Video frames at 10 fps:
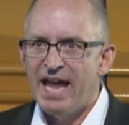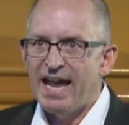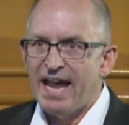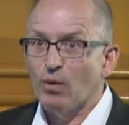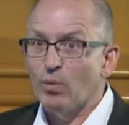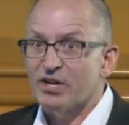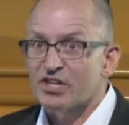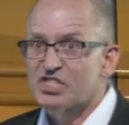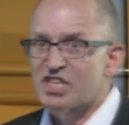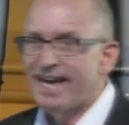And we are
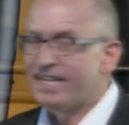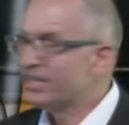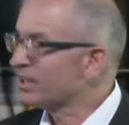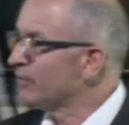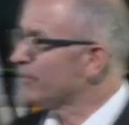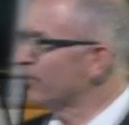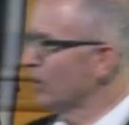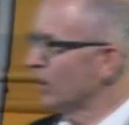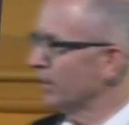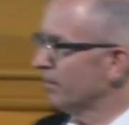excited to
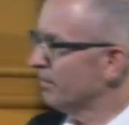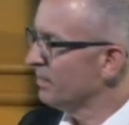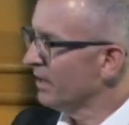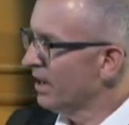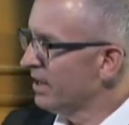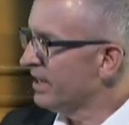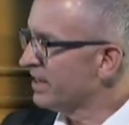confirm that the